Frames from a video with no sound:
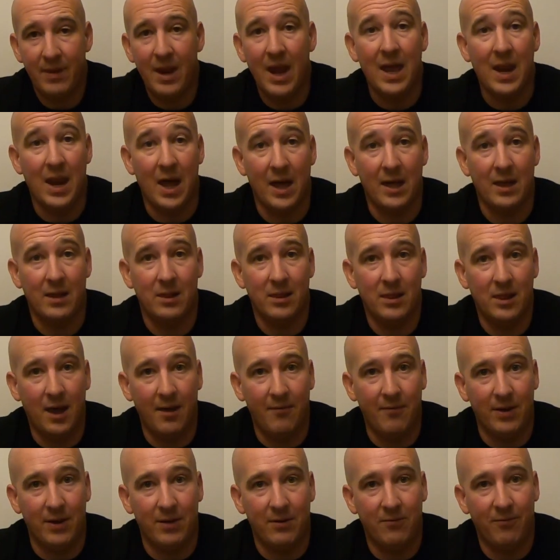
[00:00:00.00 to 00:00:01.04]
And I
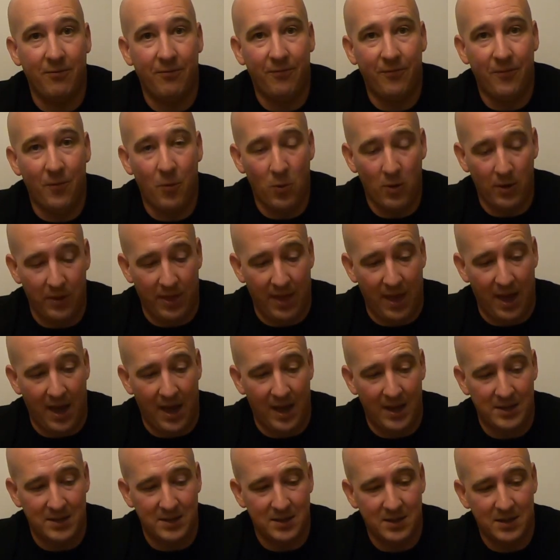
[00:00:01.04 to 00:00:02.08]
love it for
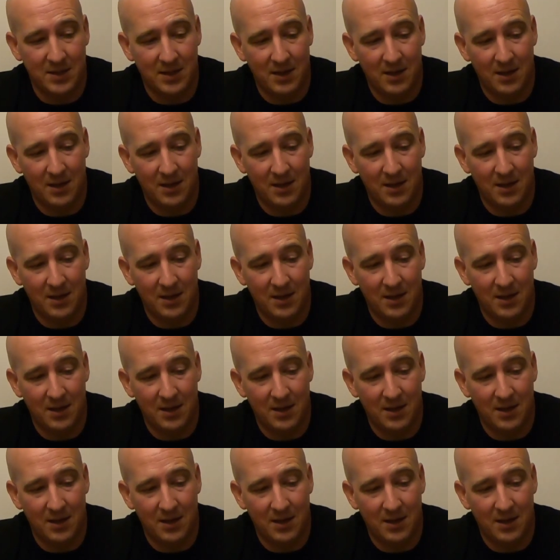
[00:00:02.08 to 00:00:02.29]
that.